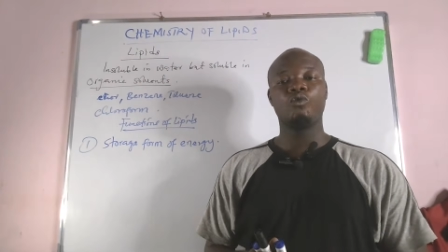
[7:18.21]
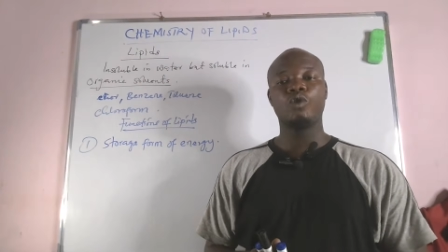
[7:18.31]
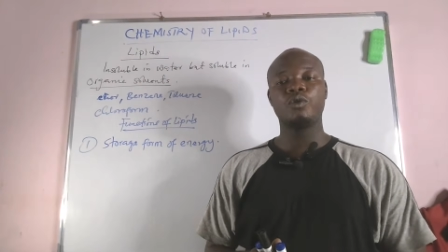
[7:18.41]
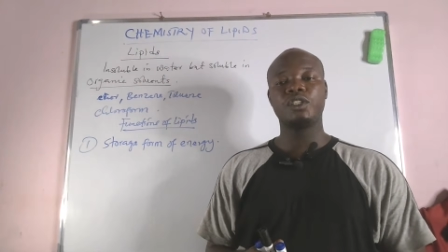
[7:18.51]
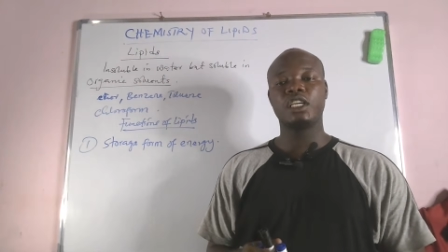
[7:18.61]

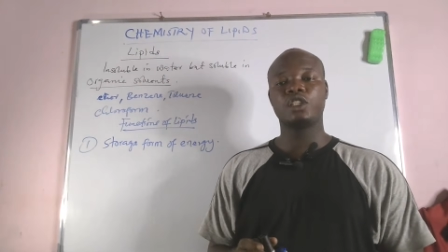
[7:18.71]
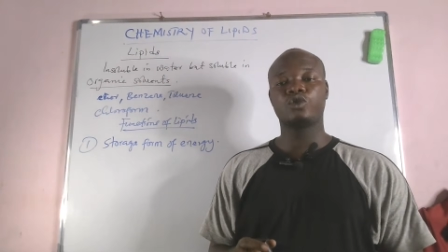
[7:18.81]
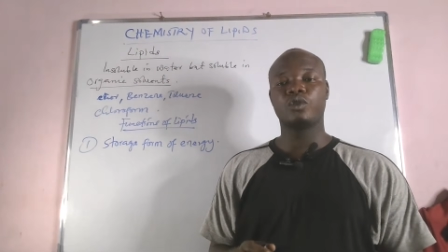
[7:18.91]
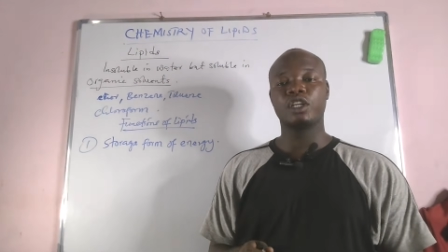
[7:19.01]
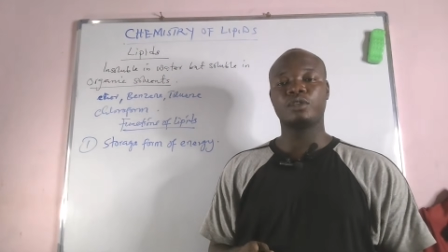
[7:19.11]
When you say
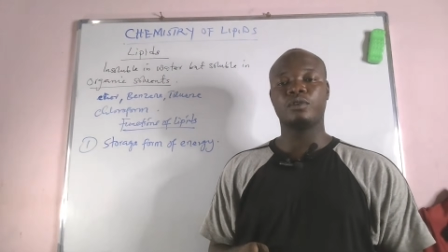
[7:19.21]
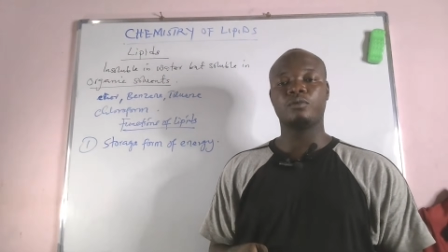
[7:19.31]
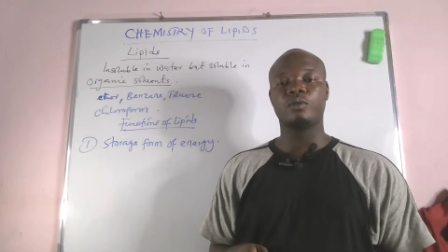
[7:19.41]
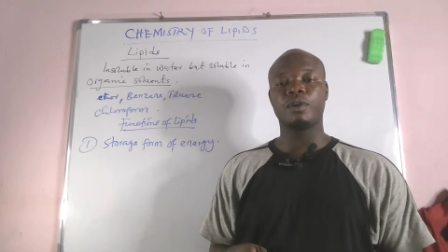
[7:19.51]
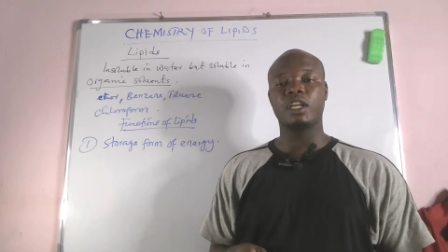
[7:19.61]
storage
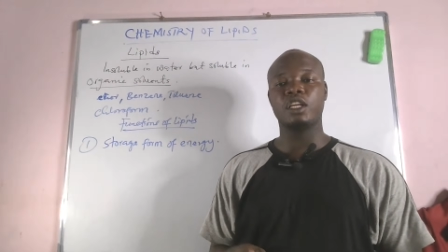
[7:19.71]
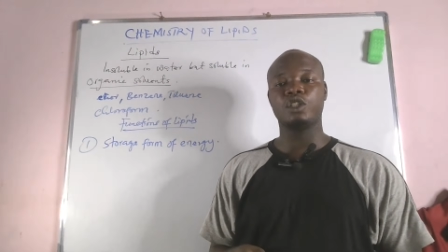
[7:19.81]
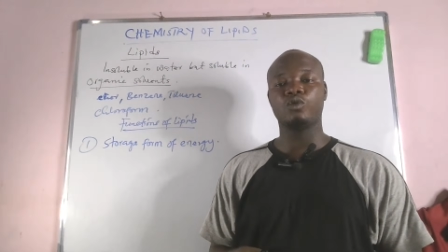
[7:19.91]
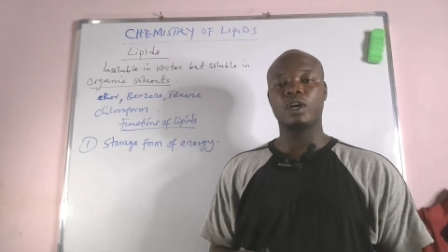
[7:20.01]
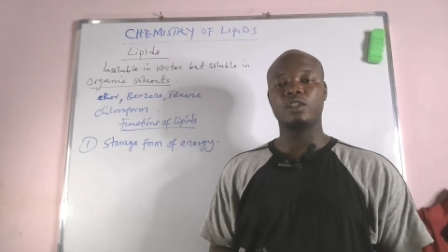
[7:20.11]
form of
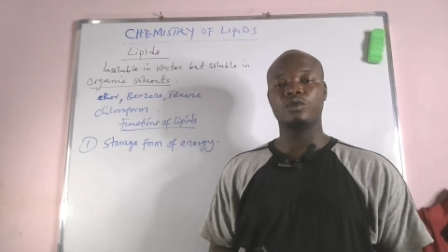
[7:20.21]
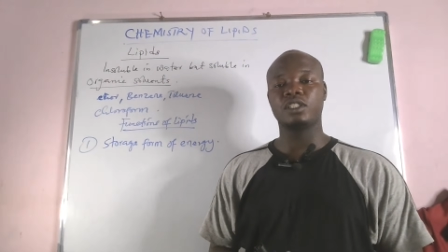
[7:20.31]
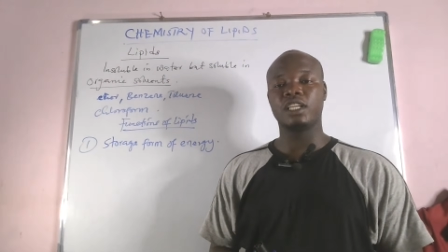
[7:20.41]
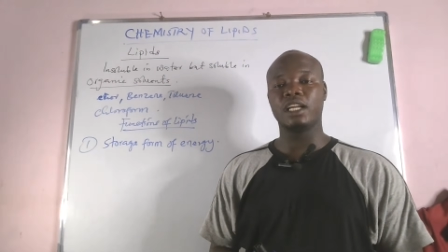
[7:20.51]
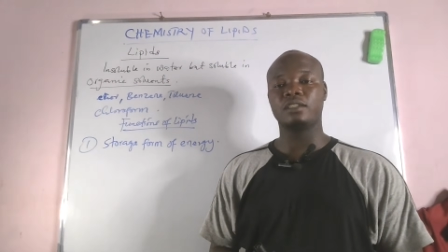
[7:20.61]
energy, what
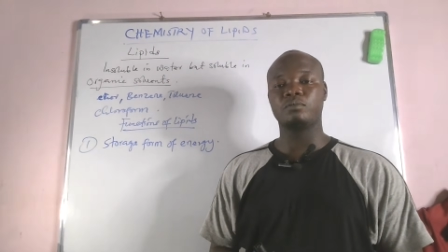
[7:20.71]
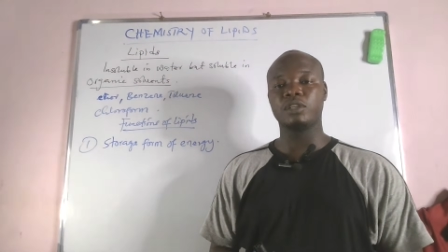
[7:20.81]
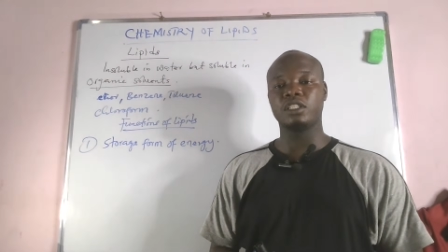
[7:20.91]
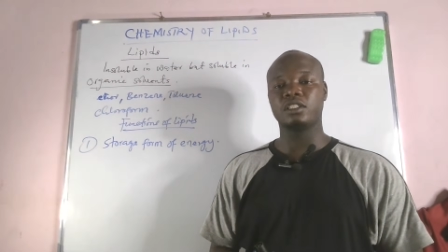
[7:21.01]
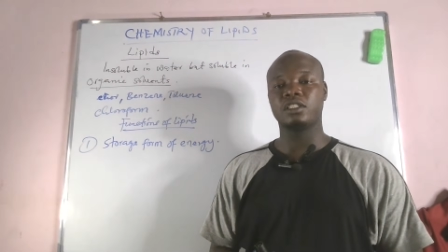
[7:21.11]
does that
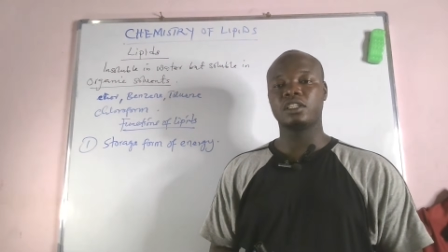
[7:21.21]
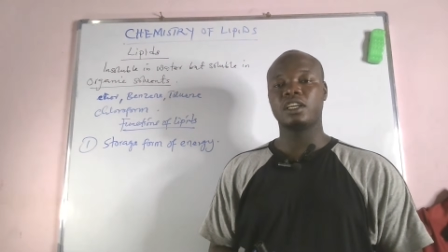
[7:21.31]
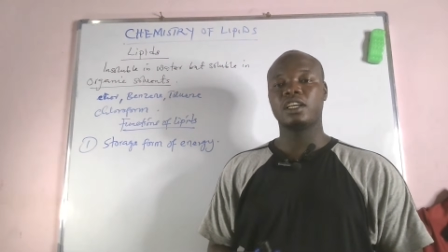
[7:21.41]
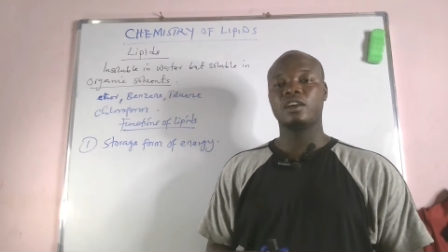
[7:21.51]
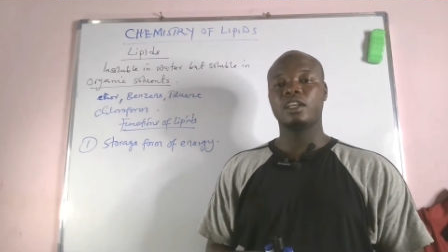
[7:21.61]
means?
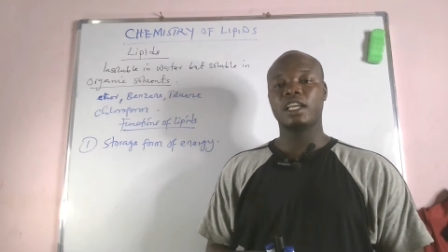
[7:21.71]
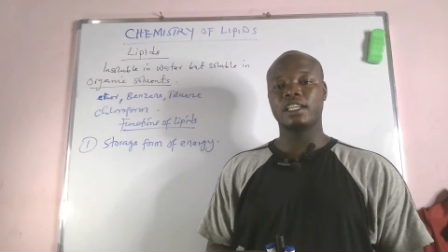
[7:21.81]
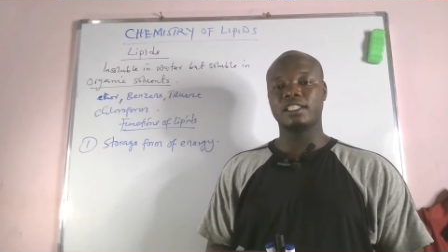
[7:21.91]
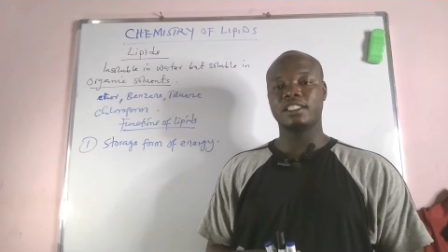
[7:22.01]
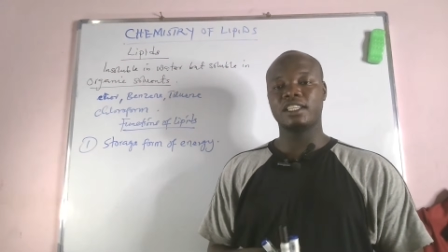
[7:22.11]

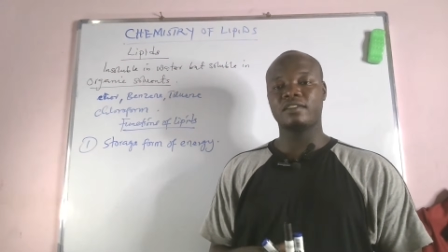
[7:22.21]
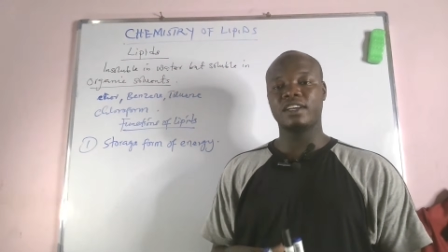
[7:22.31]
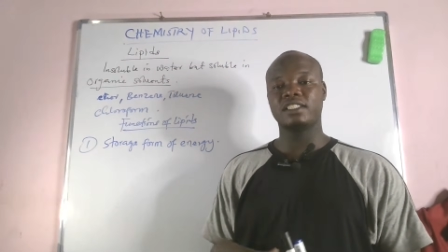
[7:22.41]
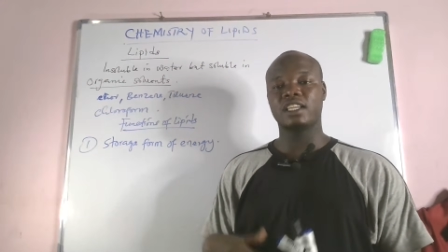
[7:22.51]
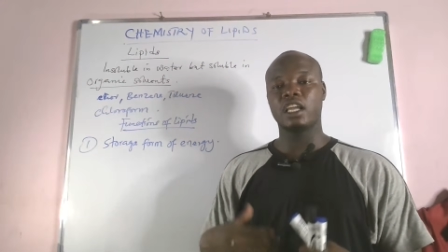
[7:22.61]
Yes, it serves
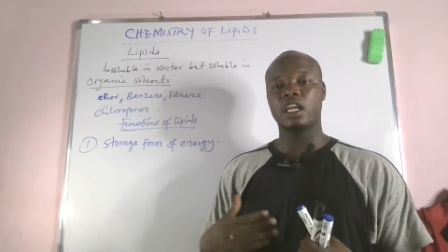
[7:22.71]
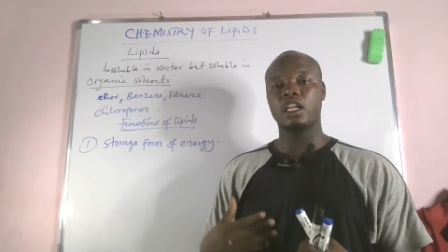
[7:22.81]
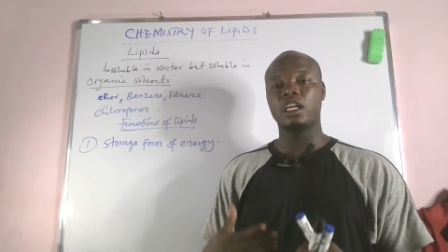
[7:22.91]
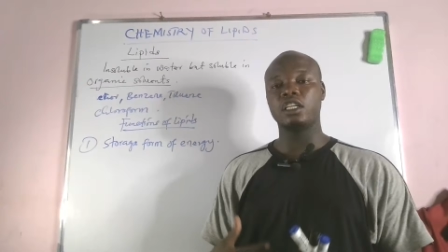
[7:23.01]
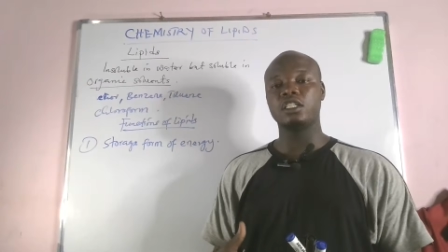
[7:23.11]
as the
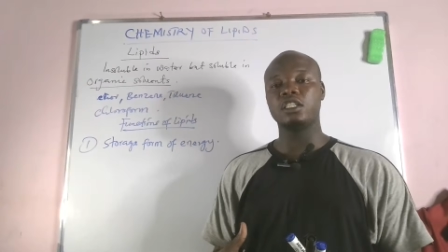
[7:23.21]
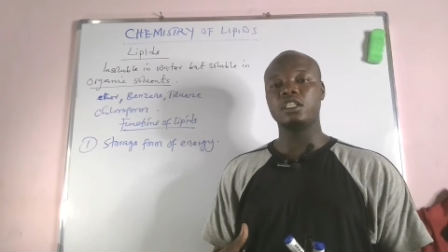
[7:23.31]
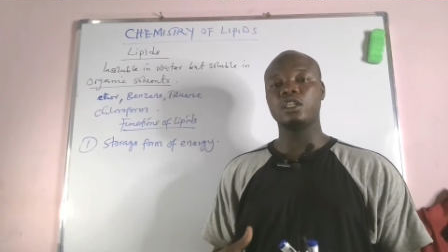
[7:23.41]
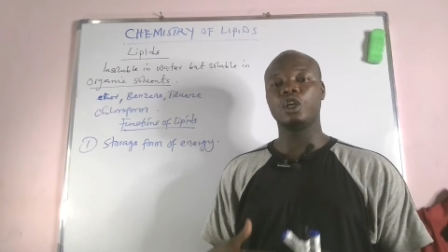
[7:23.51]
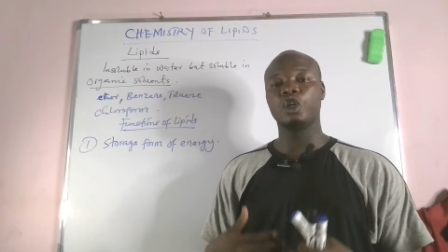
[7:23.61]

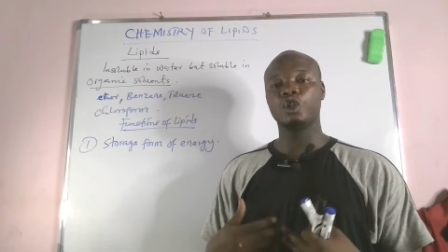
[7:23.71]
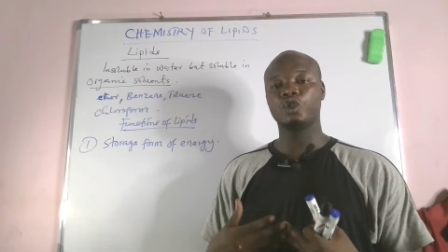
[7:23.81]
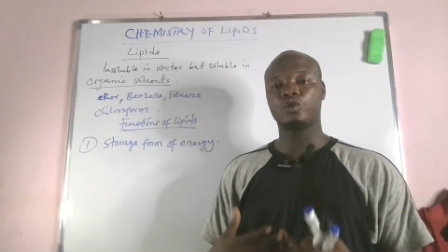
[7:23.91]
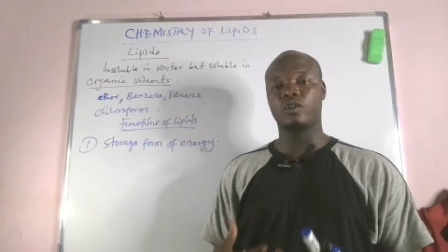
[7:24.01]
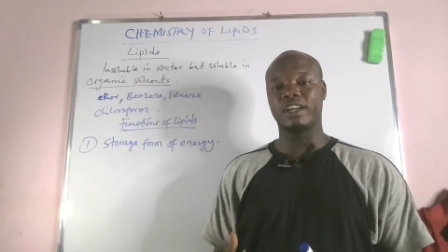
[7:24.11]
energy
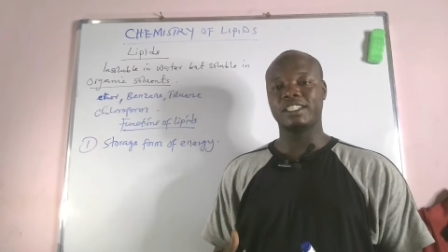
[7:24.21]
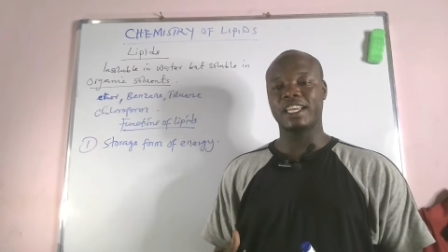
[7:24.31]
storage.